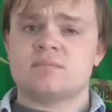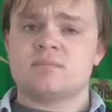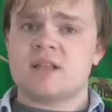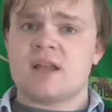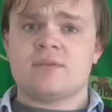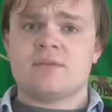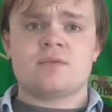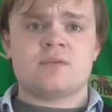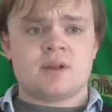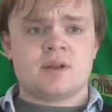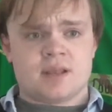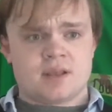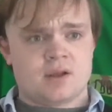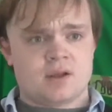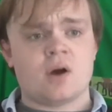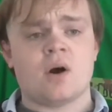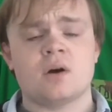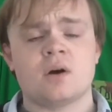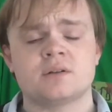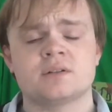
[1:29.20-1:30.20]
definitely
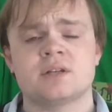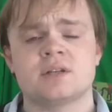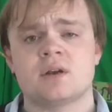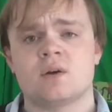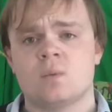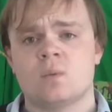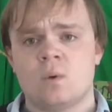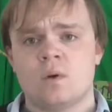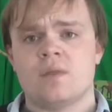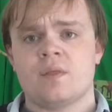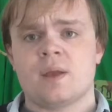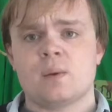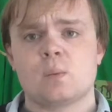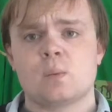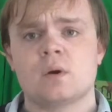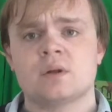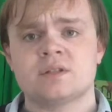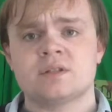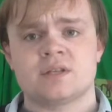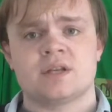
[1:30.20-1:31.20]
got what they
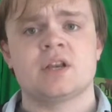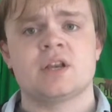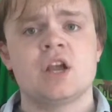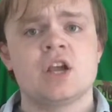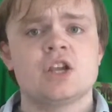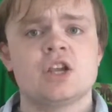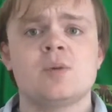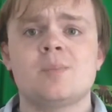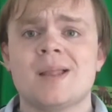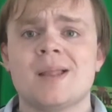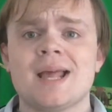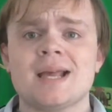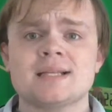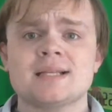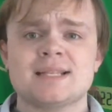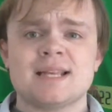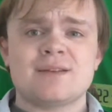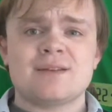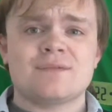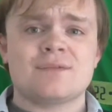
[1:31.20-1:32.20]
wanted. You play
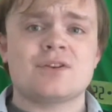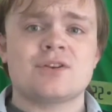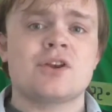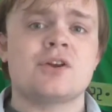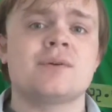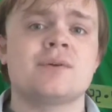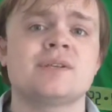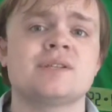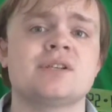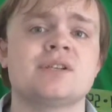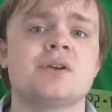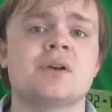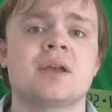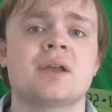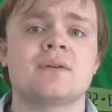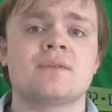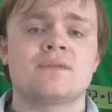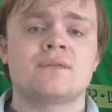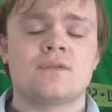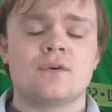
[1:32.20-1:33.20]
as Ethan who is
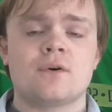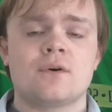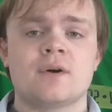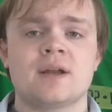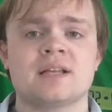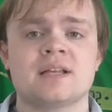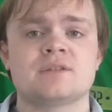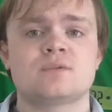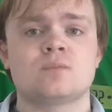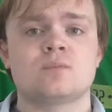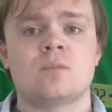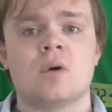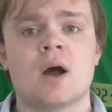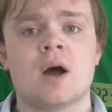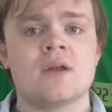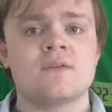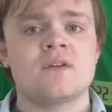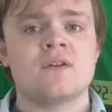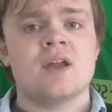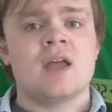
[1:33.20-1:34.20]
looking for his
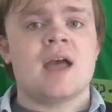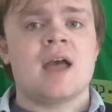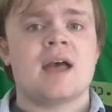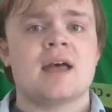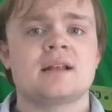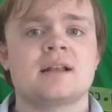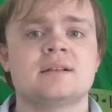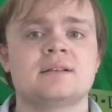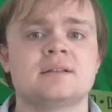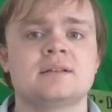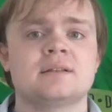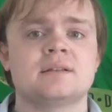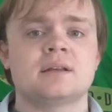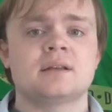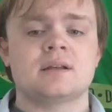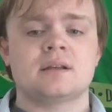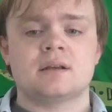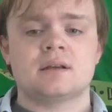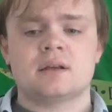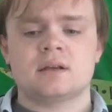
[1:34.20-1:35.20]
wife
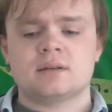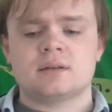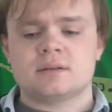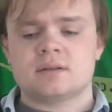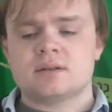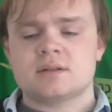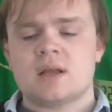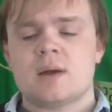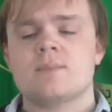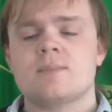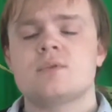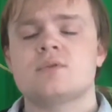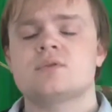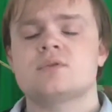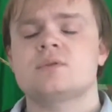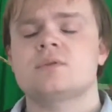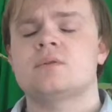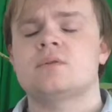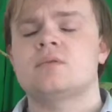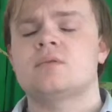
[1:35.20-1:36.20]
and
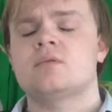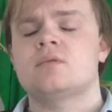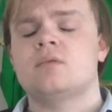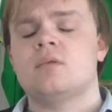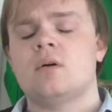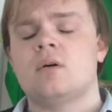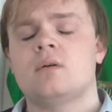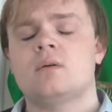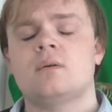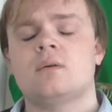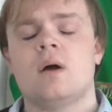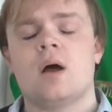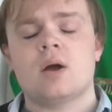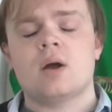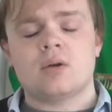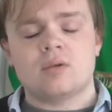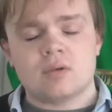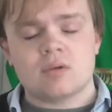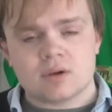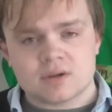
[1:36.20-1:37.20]
stumbles
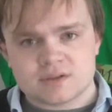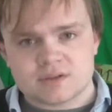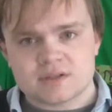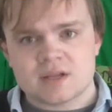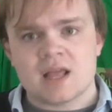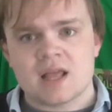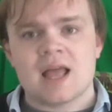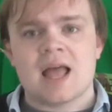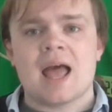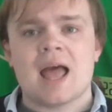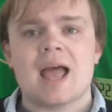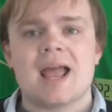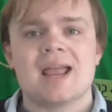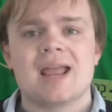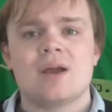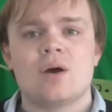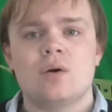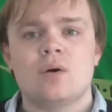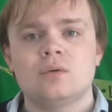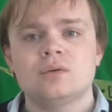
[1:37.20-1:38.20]
across
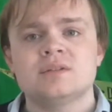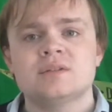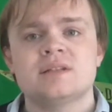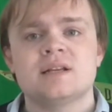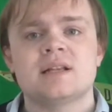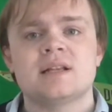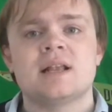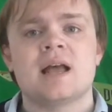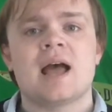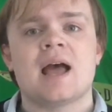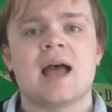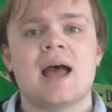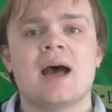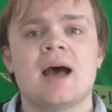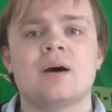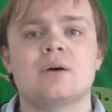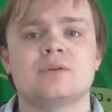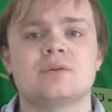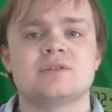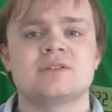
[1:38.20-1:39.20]
a haunted
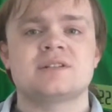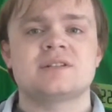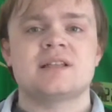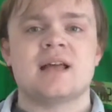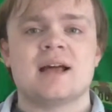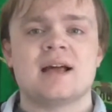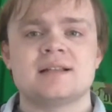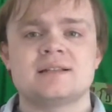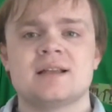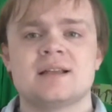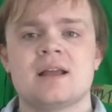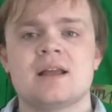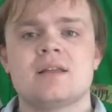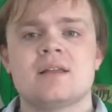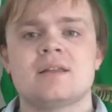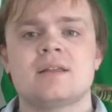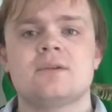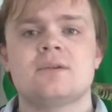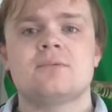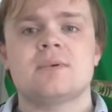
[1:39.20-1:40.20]
house that
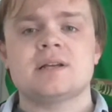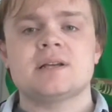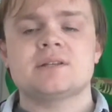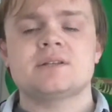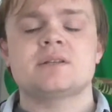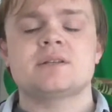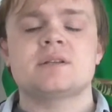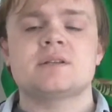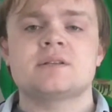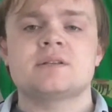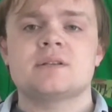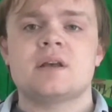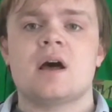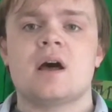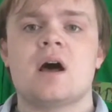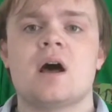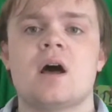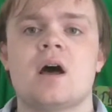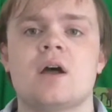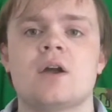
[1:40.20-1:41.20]
the Westerns
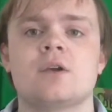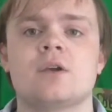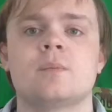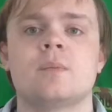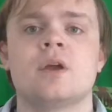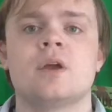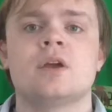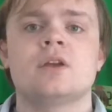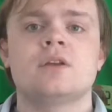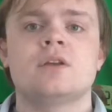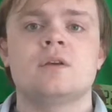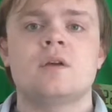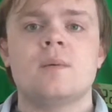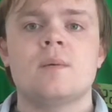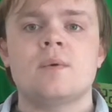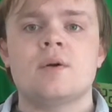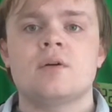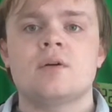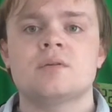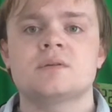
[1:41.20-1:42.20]
are home. You
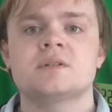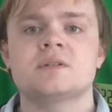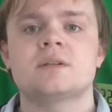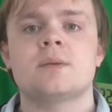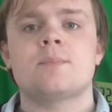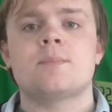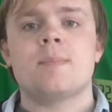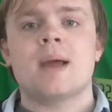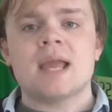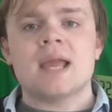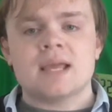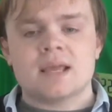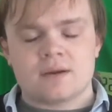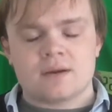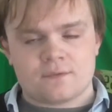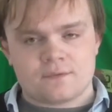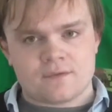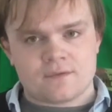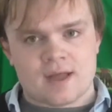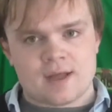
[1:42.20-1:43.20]
come across the
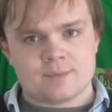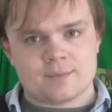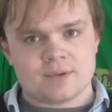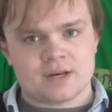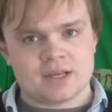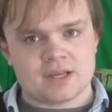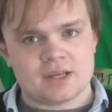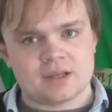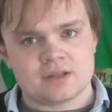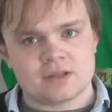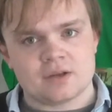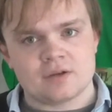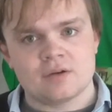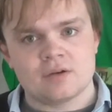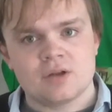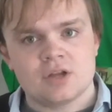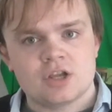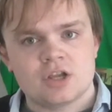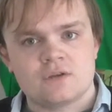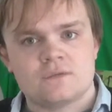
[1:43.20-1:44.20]
Baker family, you
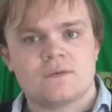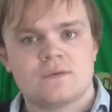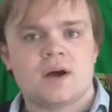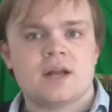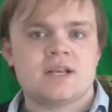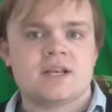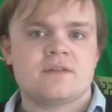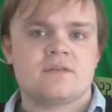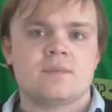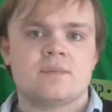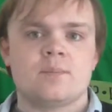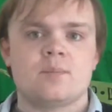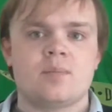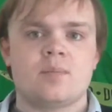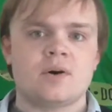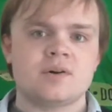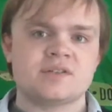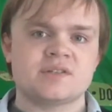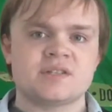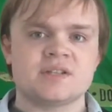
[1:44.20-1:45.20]
do. You fight different
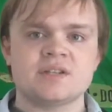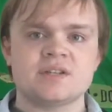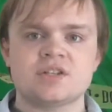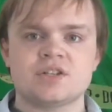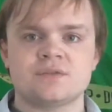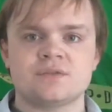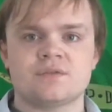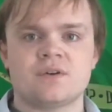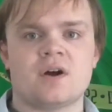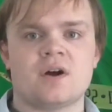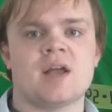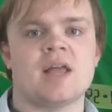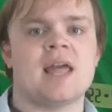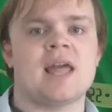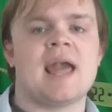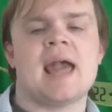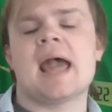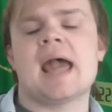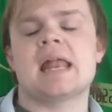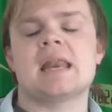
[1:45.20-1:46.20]
bosses, you
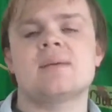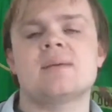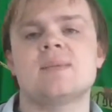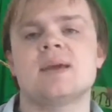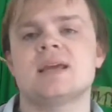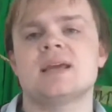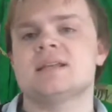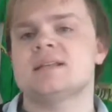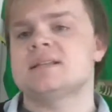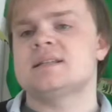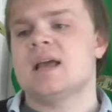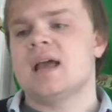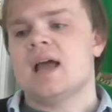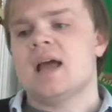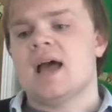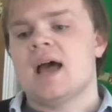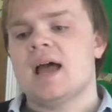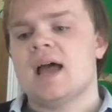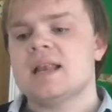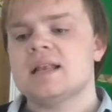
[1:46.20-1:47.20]
fight enemies,
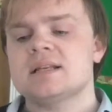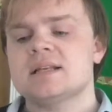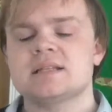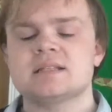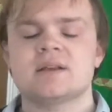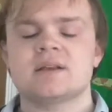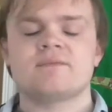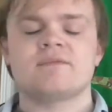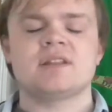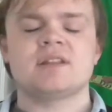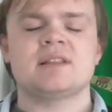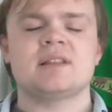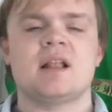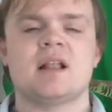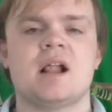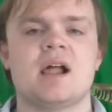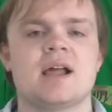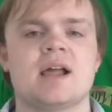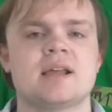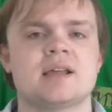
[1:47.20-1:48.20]
and it's something
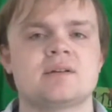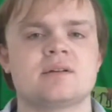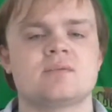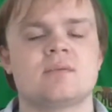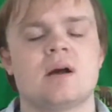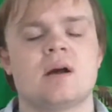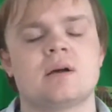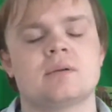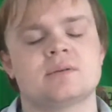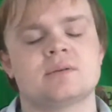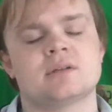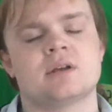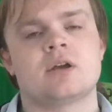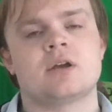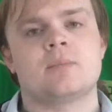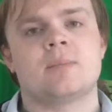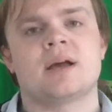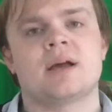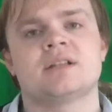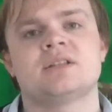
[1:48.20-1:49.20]
like, well, it's
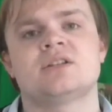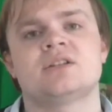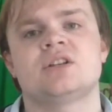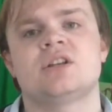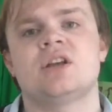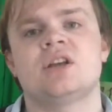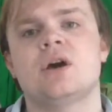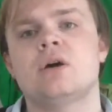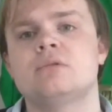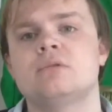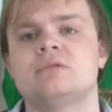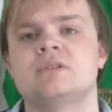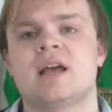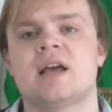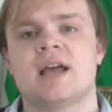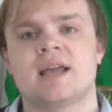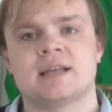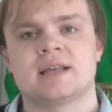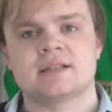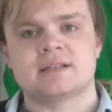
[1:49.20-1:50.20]
going back to the old
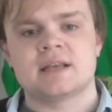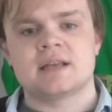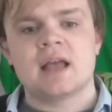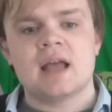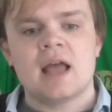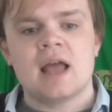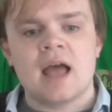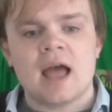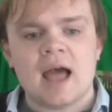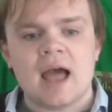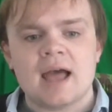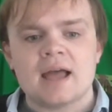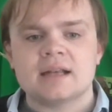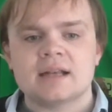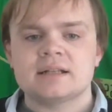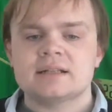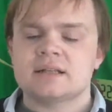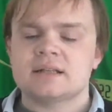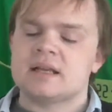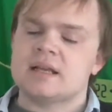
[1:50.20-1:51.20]
days.
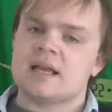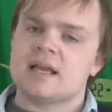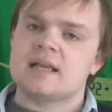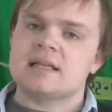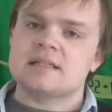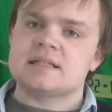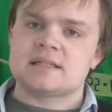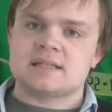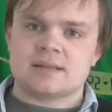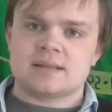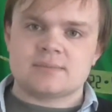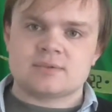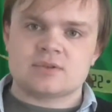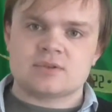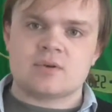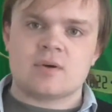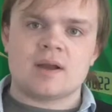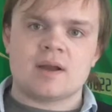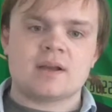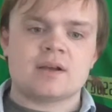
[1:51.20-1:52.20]
And it seems
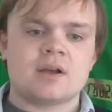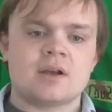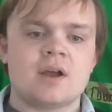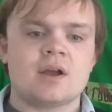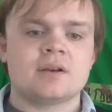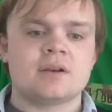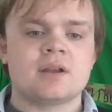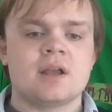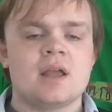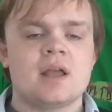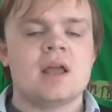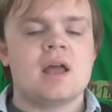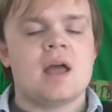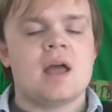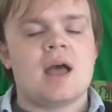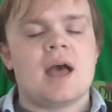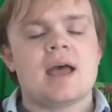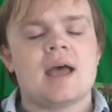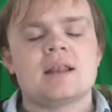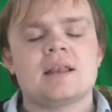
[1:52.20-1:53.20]
quite good.
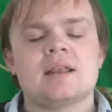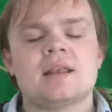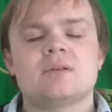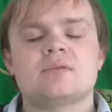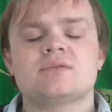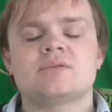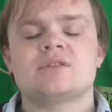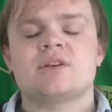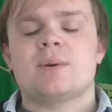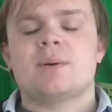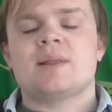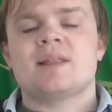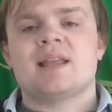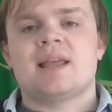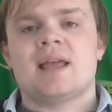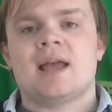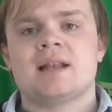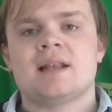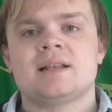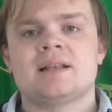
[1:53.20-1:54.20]
And then also at
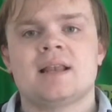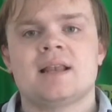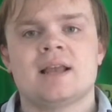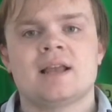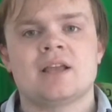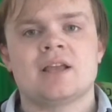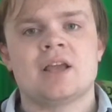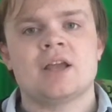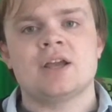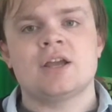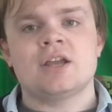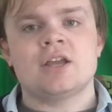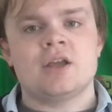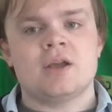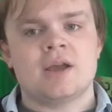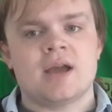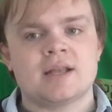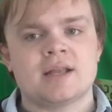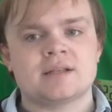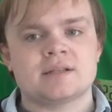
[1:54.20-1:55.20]
the ending,
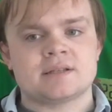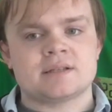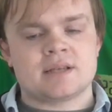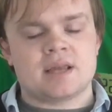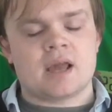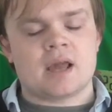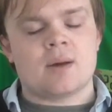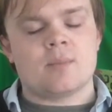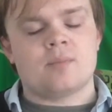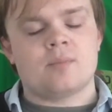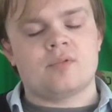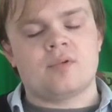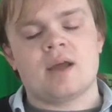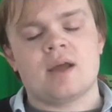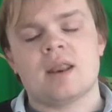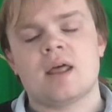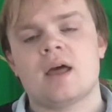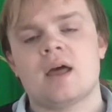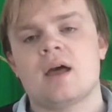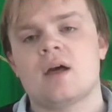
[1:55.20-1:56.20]
you get to see
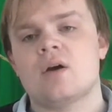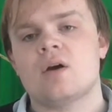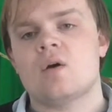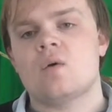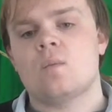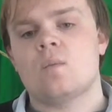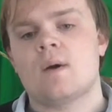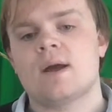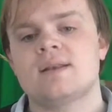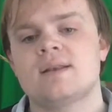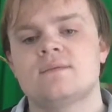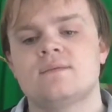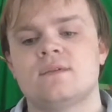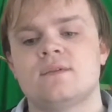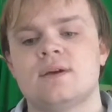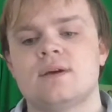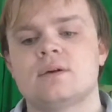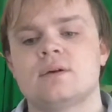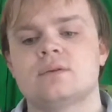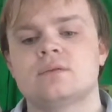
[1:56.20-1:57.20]
Umbrella,
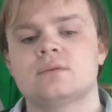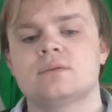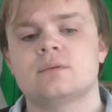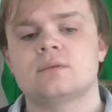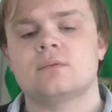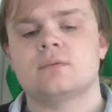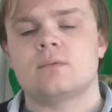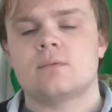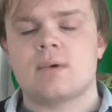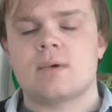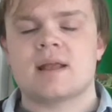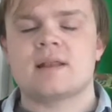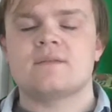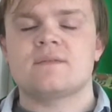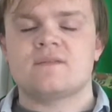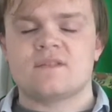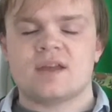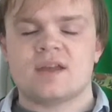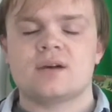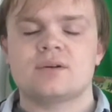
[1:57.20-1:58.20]
Wenfield,
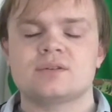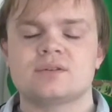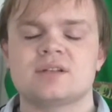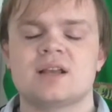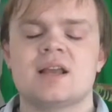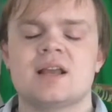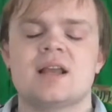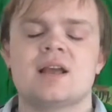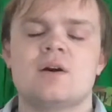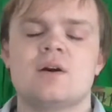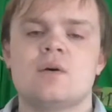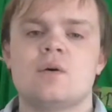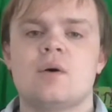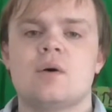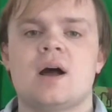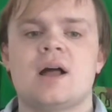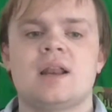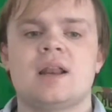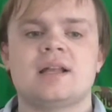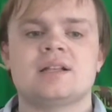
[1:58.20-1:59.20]
Wedfield, or
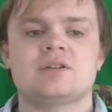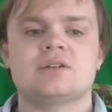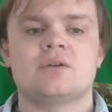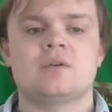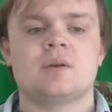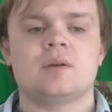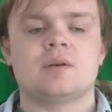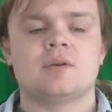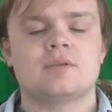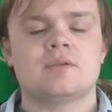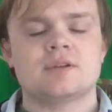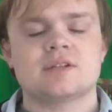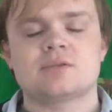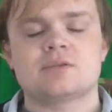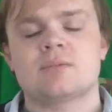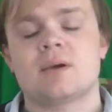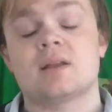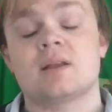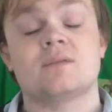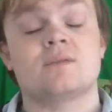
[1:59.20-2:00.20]
I like to call him
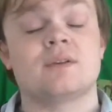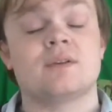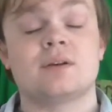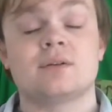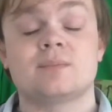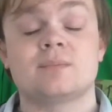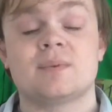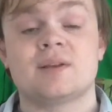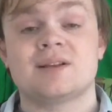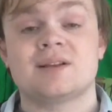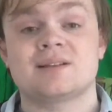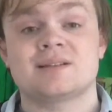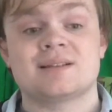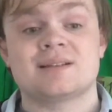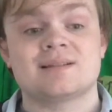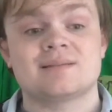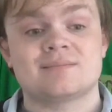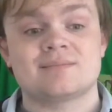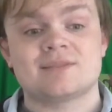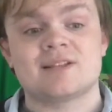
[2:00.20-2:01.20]
Chris Wedfield because
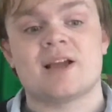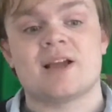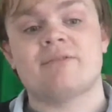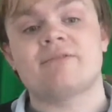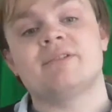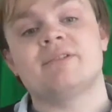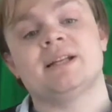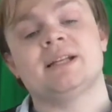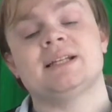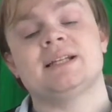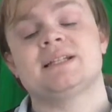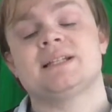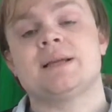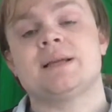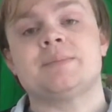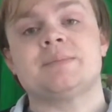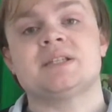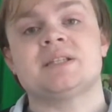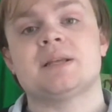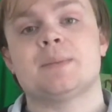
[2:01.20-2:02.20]
it definitely
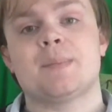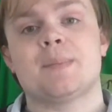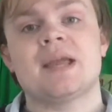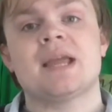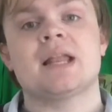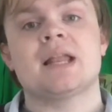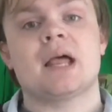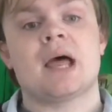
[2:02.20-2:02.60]
seems to be